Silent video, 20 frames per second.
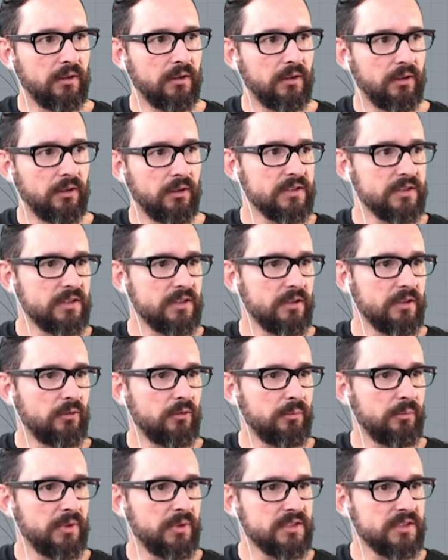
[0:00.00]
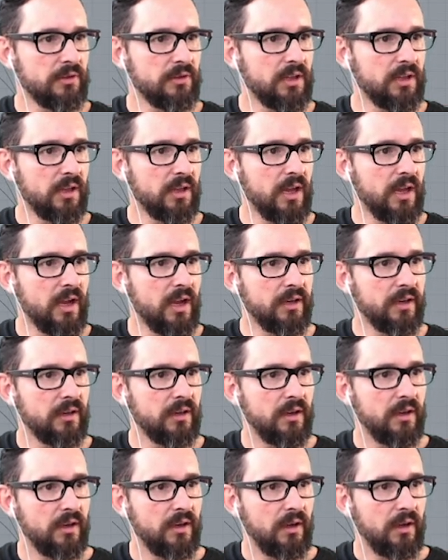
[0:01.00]
It doesn't need to be a straight line.
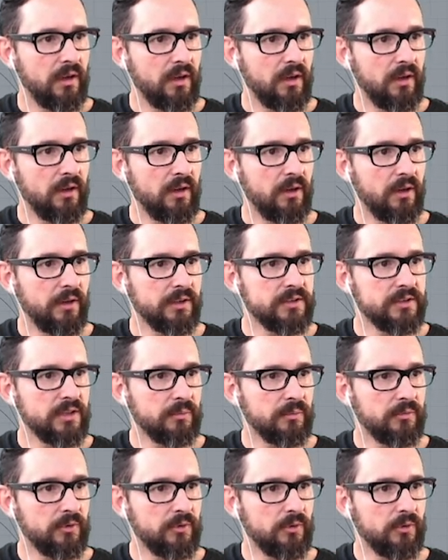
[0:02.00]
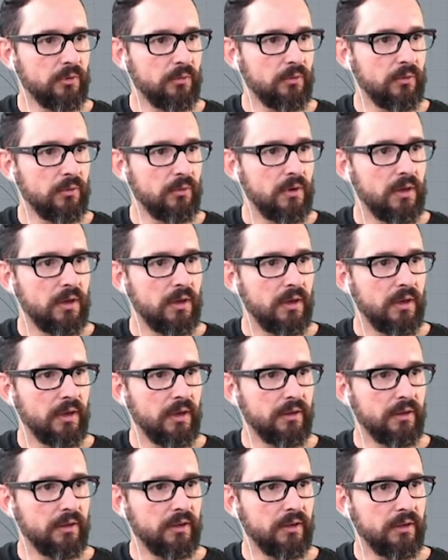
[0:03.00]
It's up to you.
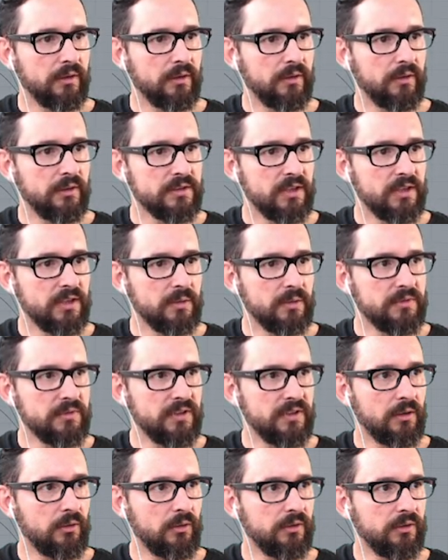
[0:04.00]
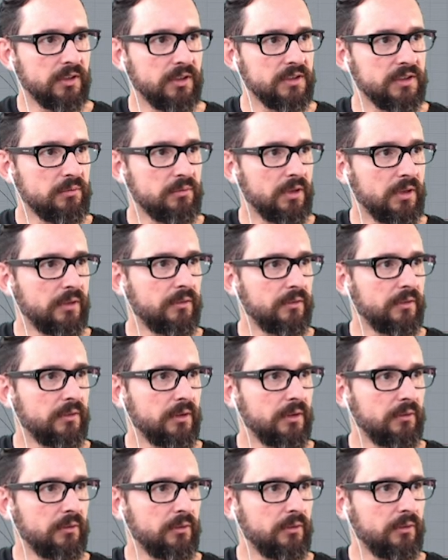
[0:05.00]
And the same thing on this one.
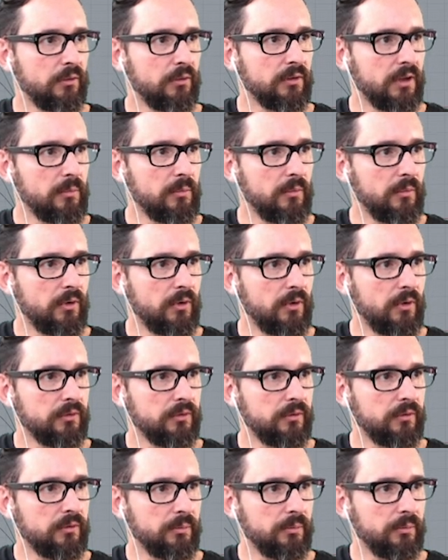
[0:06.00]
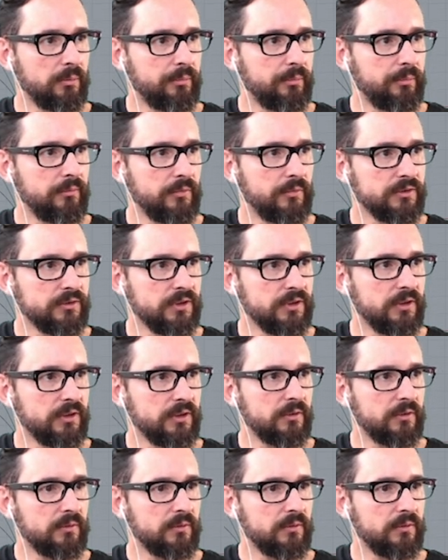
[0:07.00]
If you want the gumball to use
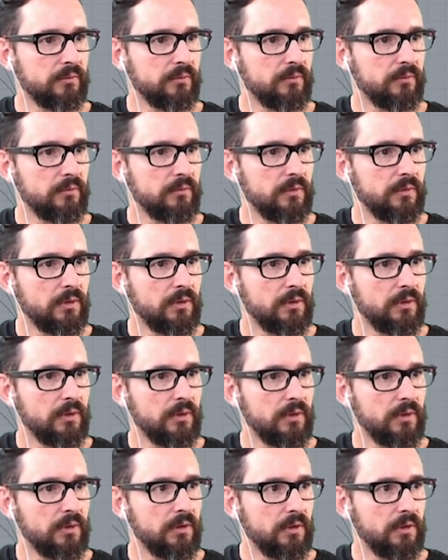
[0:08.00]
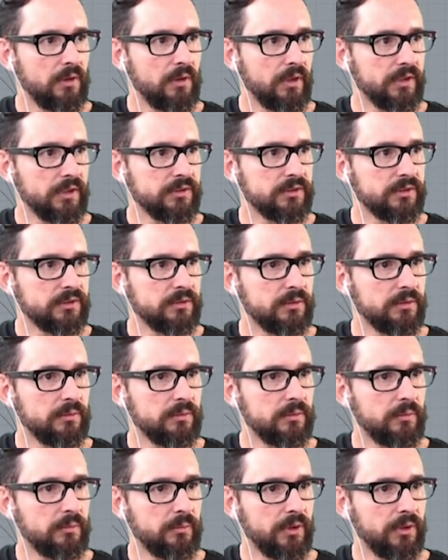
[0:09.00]
it, let's
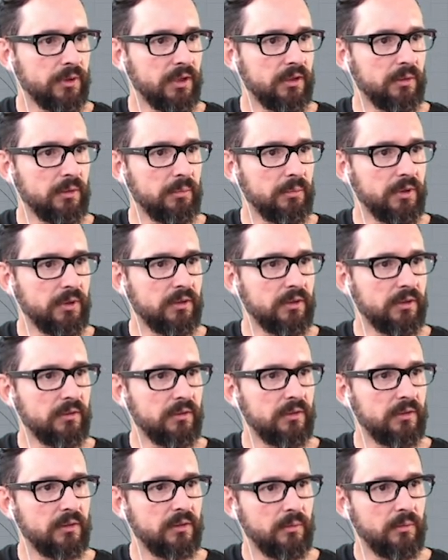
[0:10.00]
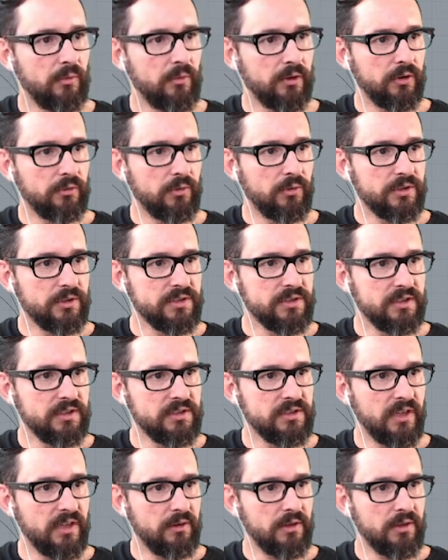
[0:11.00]
bring it a bit more towards
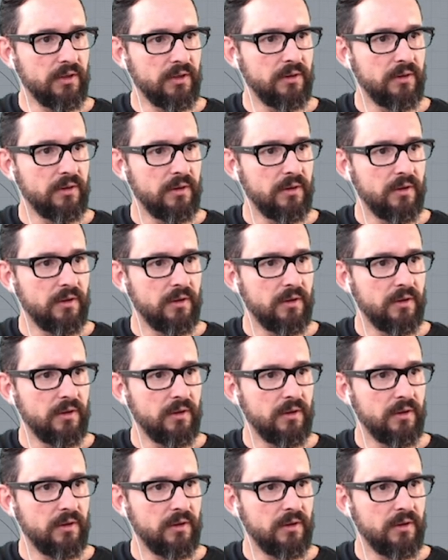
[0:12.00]
this area.